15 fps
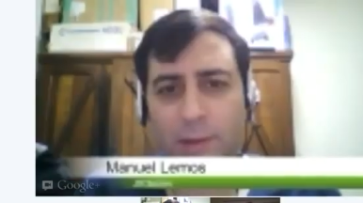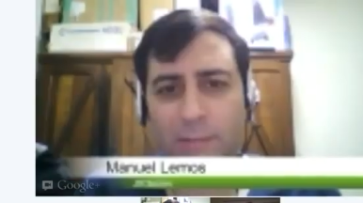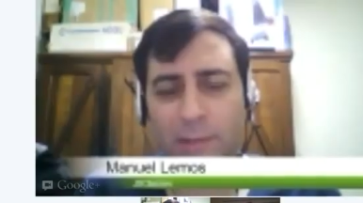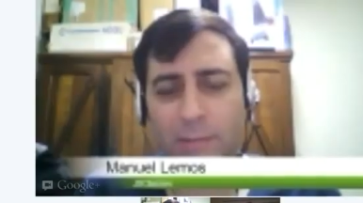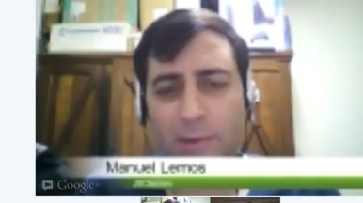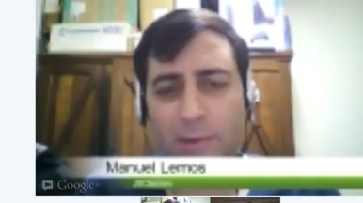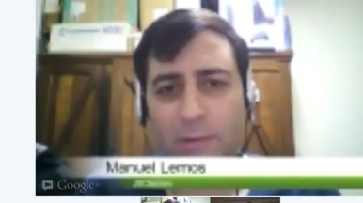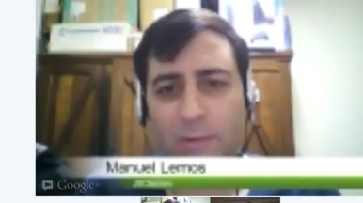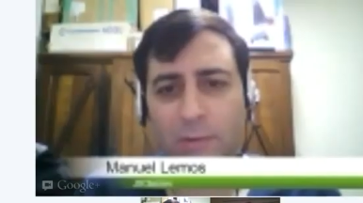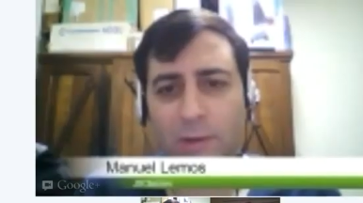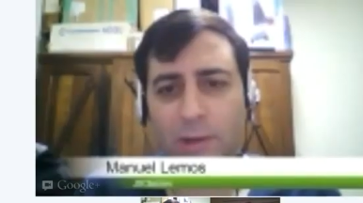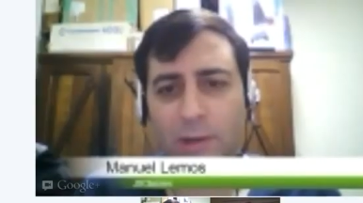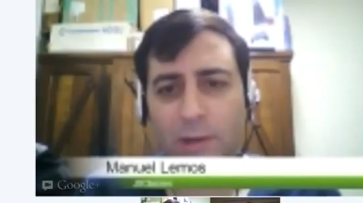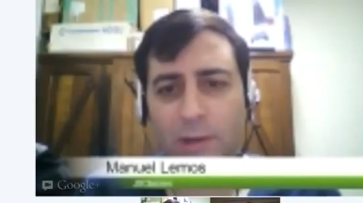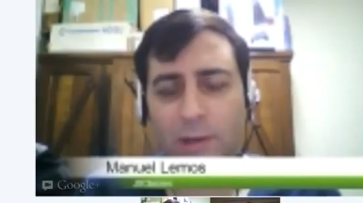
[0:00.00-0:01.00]
Maybe we
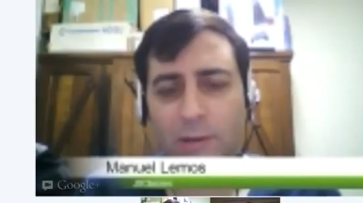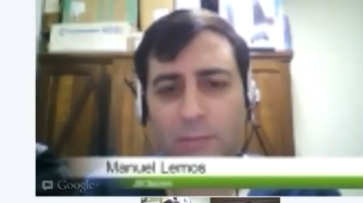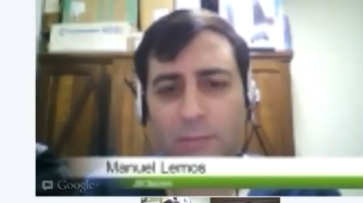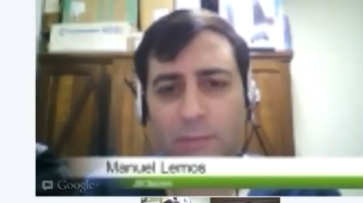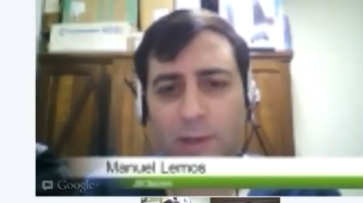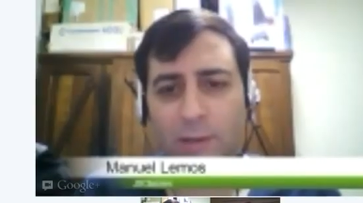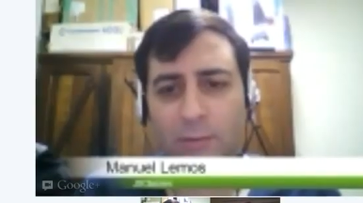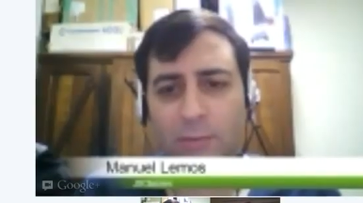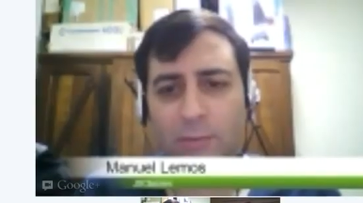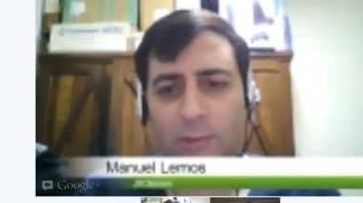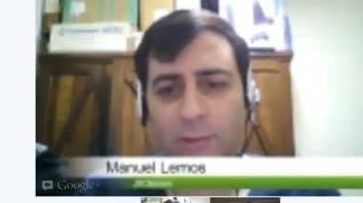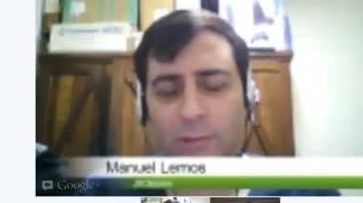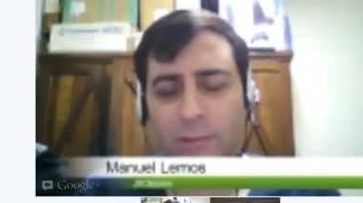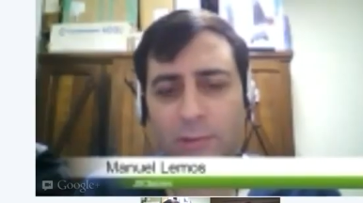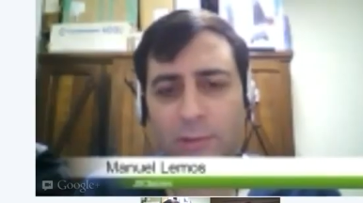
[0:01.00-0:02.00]
can get back to
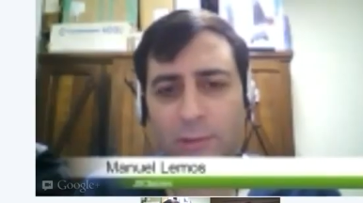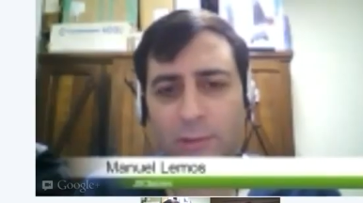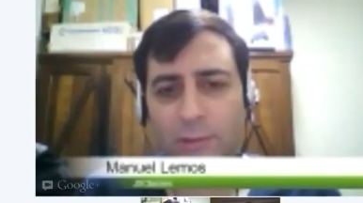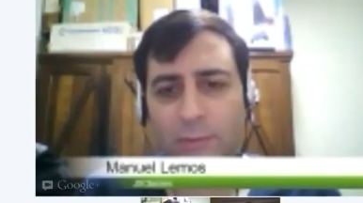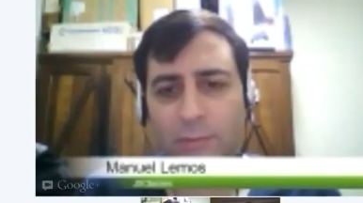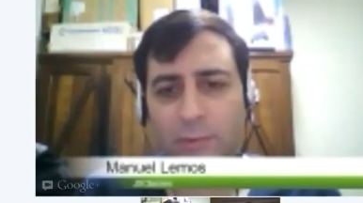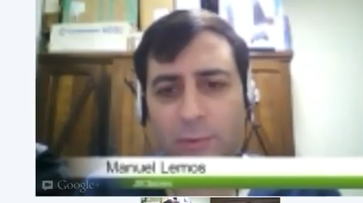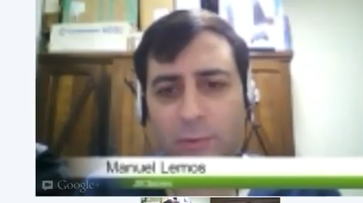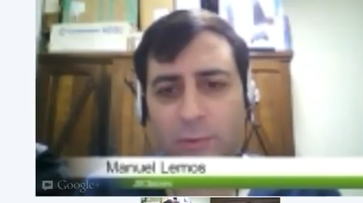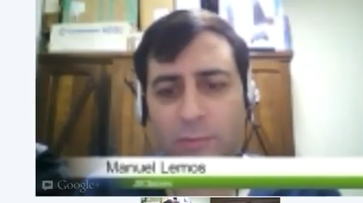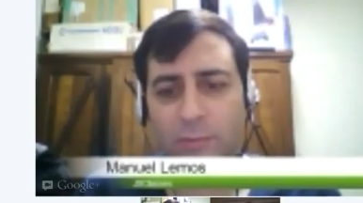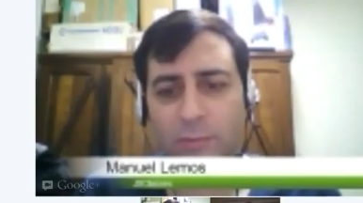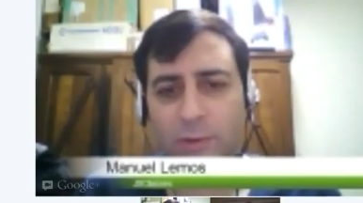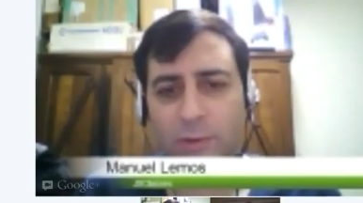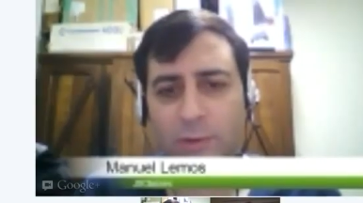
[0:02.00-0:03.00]
this in the future,
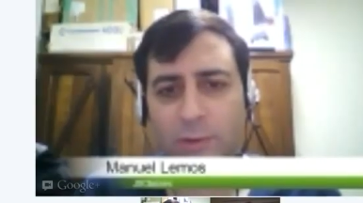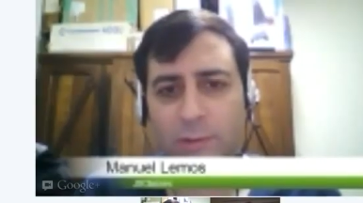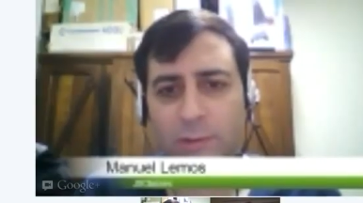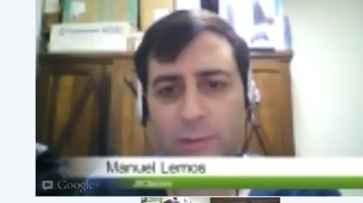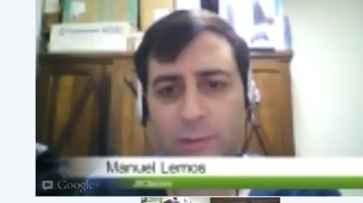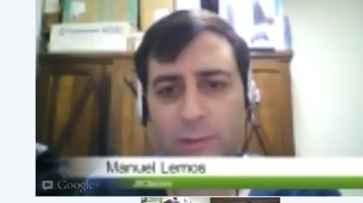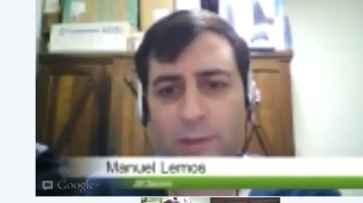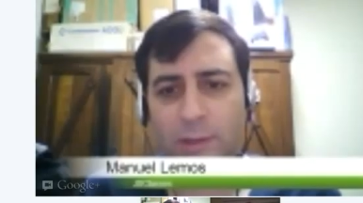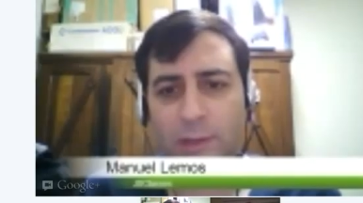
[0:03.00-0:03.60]
because